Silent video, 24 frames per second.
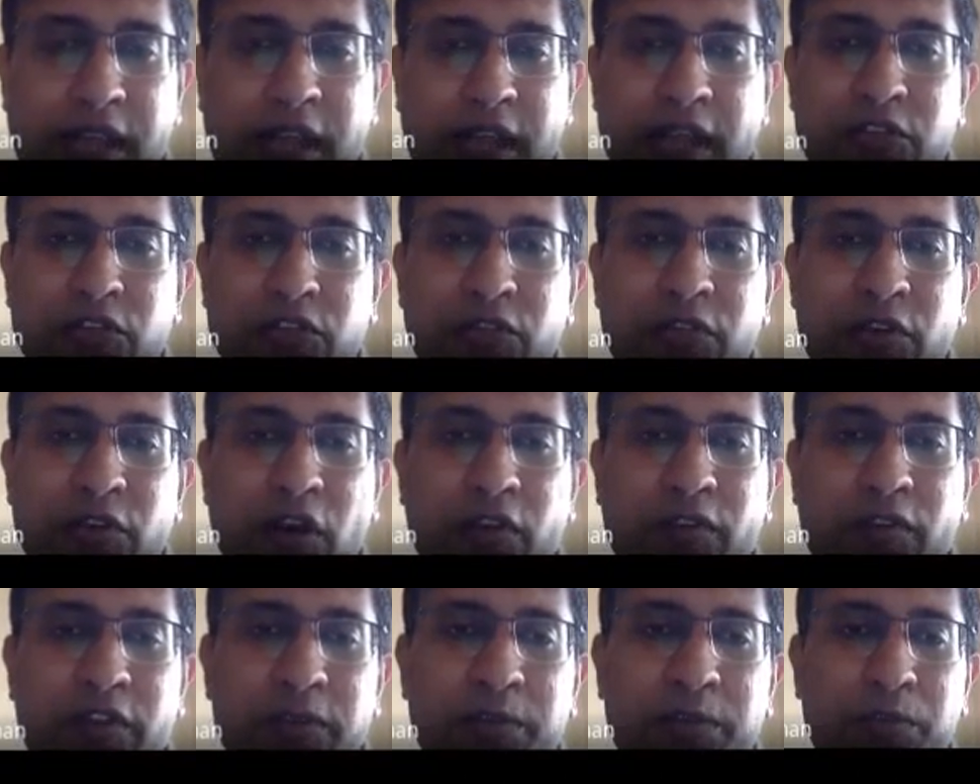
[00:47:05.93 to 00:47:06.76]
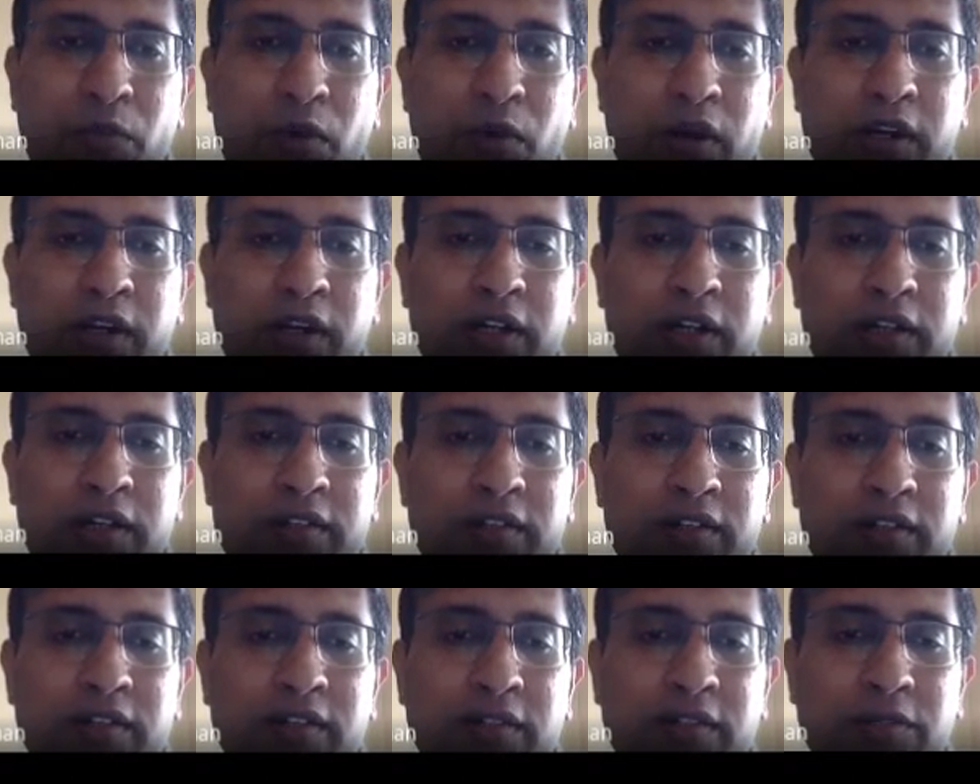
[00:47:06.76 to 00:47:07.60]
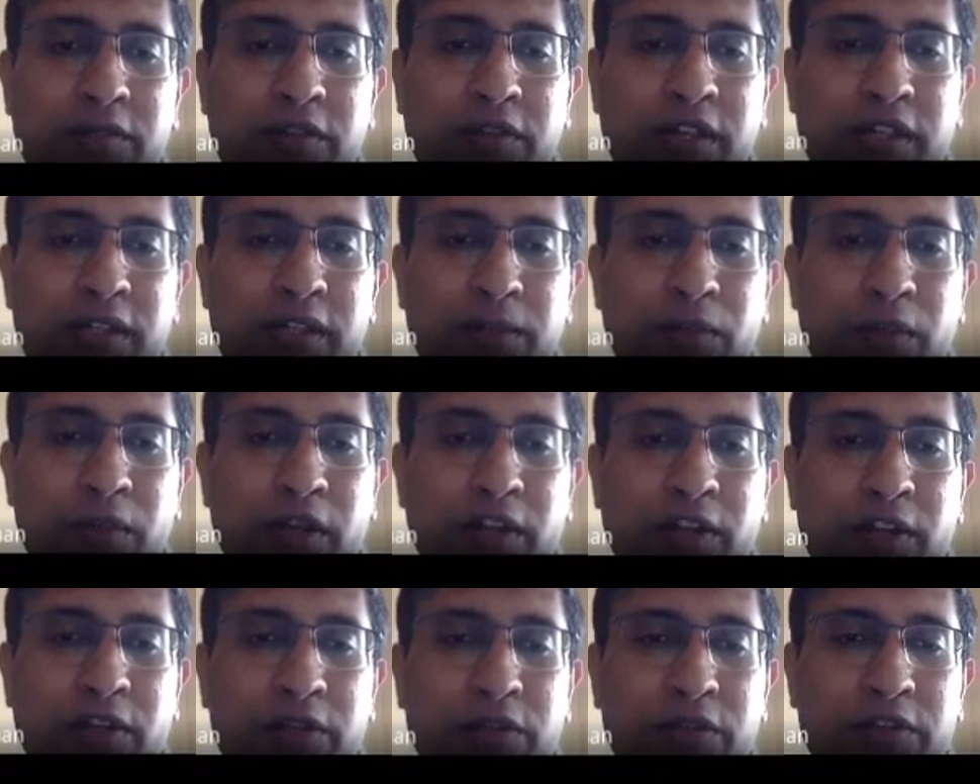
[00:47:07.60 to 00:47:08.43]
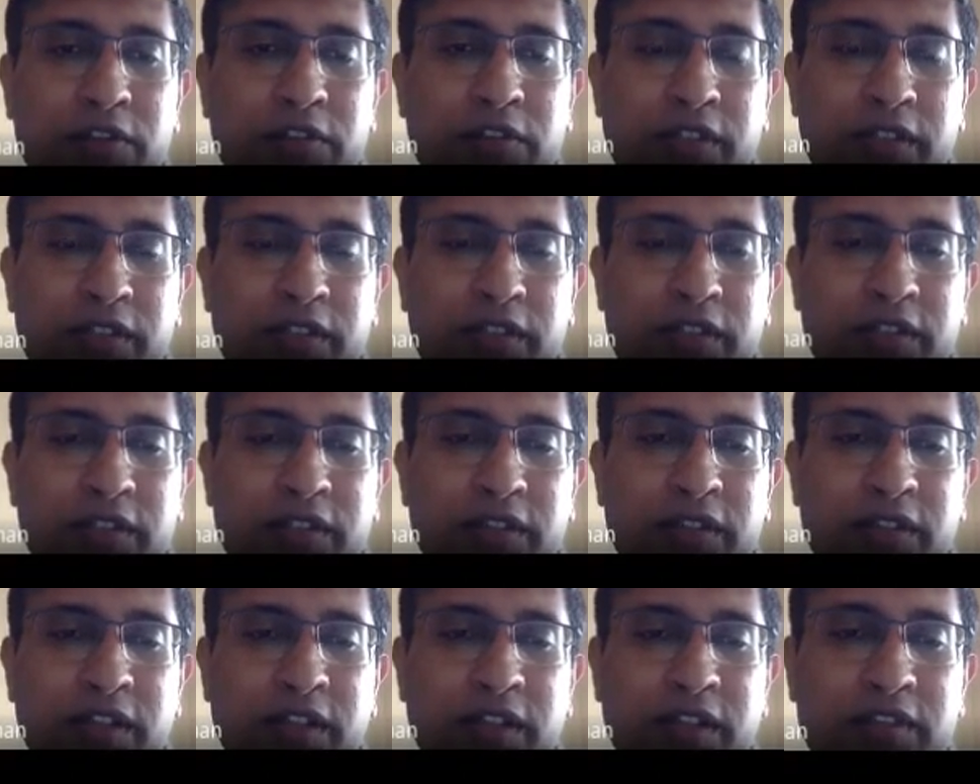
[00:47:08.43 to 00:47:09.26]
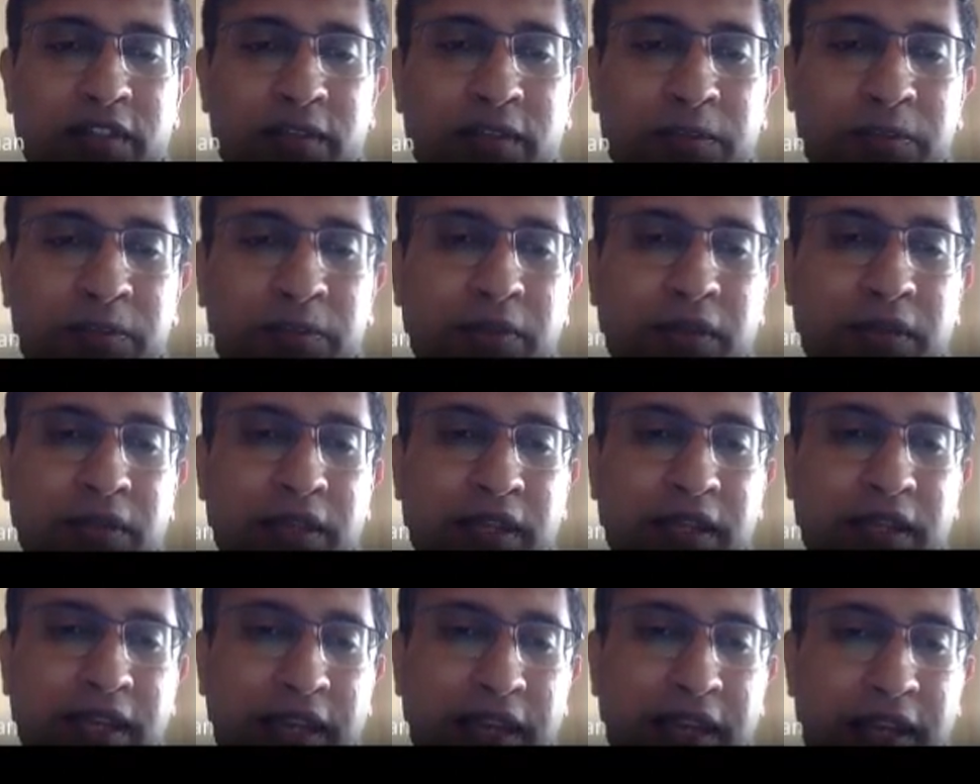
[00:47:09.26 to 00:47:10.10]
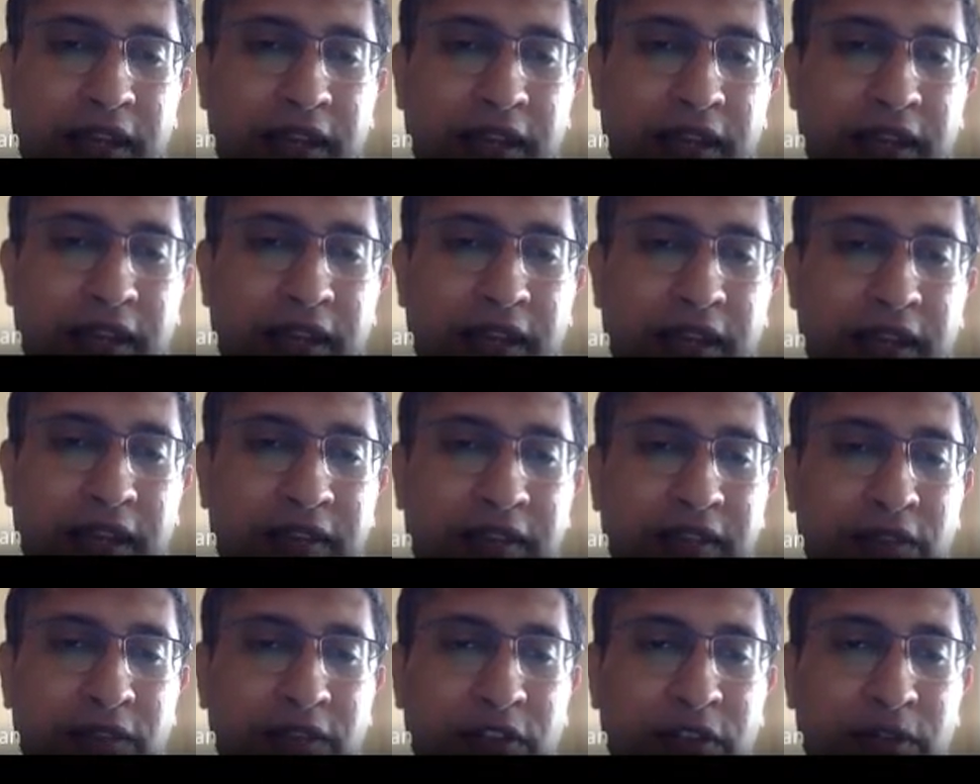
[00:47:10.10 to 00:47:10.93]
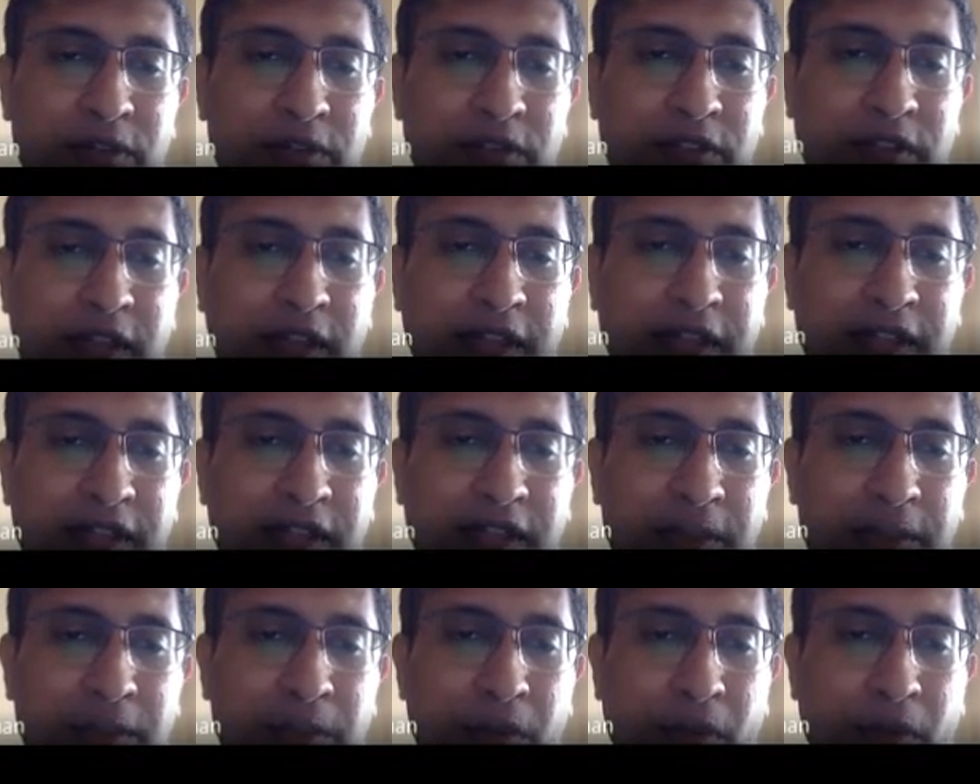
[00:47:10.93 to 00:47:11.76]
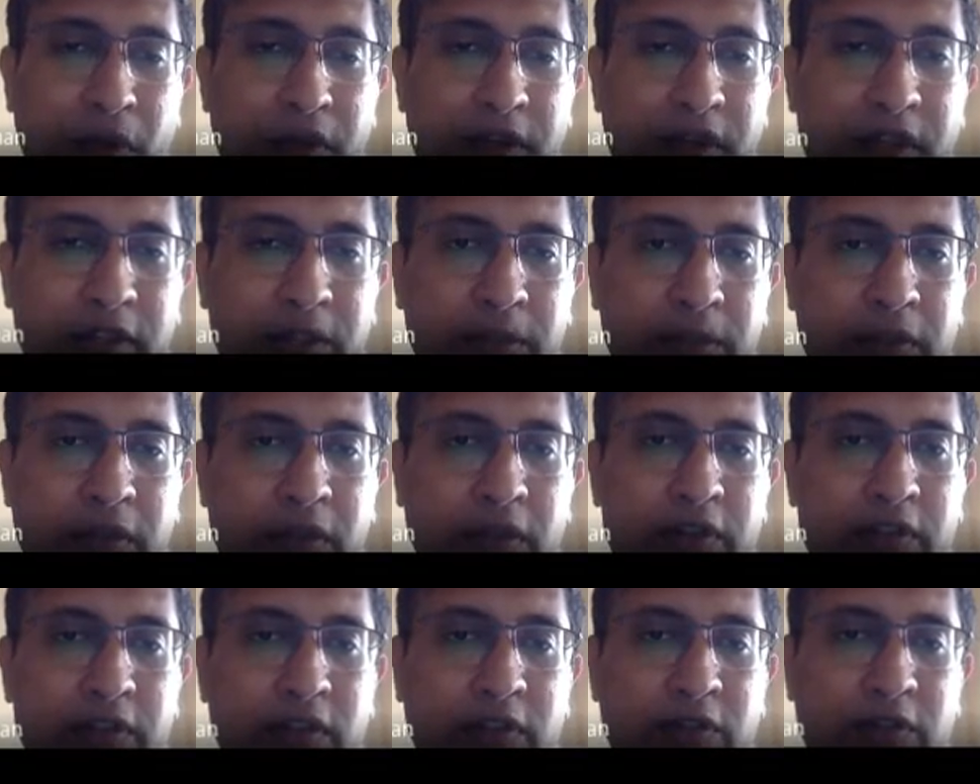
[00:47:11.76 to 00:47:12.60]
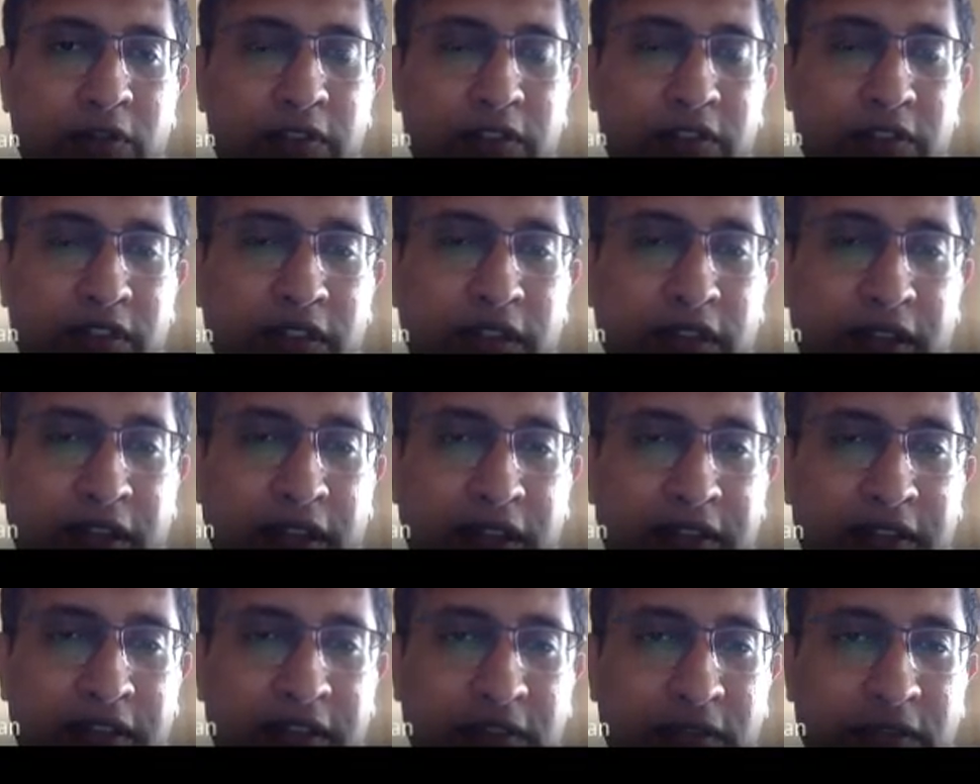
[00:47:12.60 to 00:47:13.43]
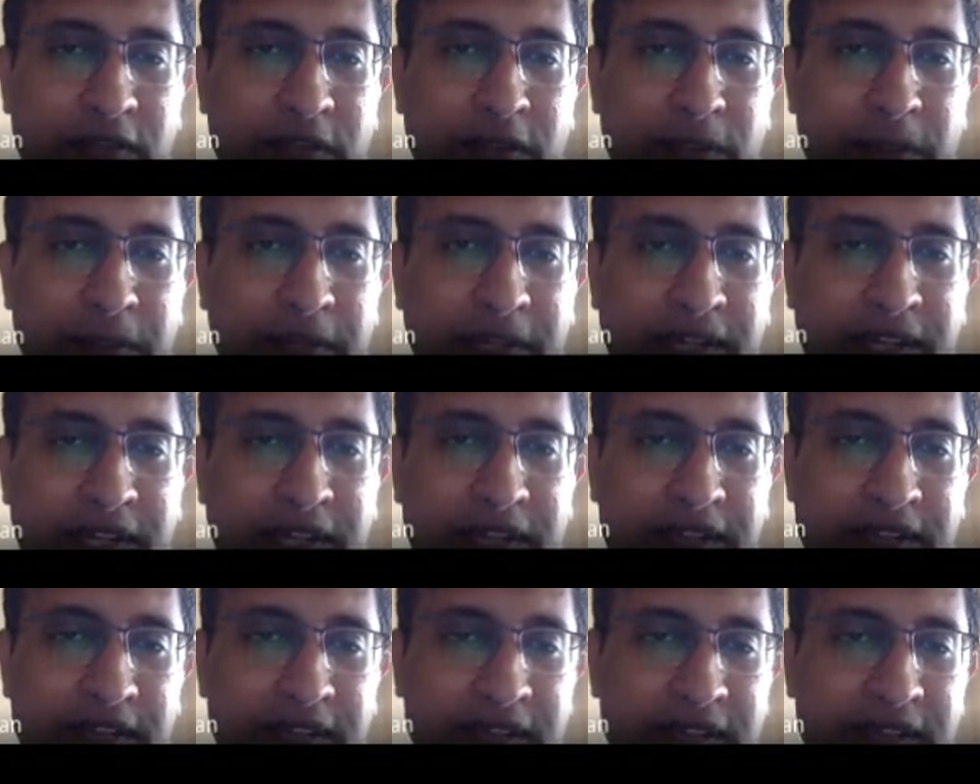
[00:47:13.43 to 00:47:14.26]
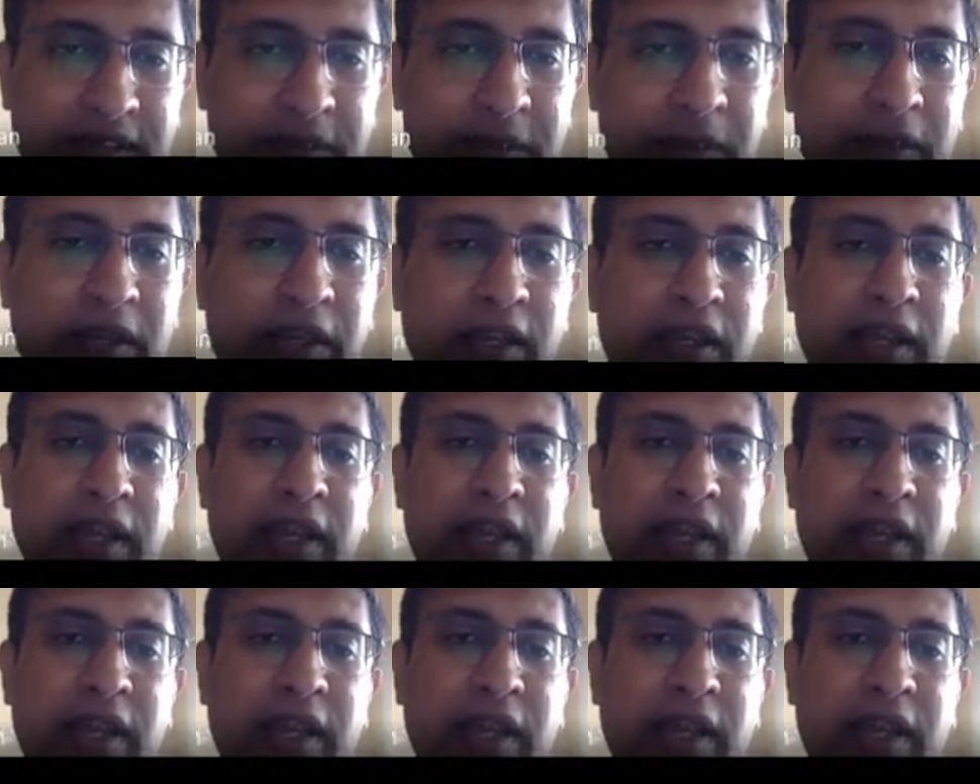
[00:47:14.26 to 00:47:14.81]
And so we always model a system where the molecules essentially takes up energy states which is slightly broadened because of its interaction with a metallic system.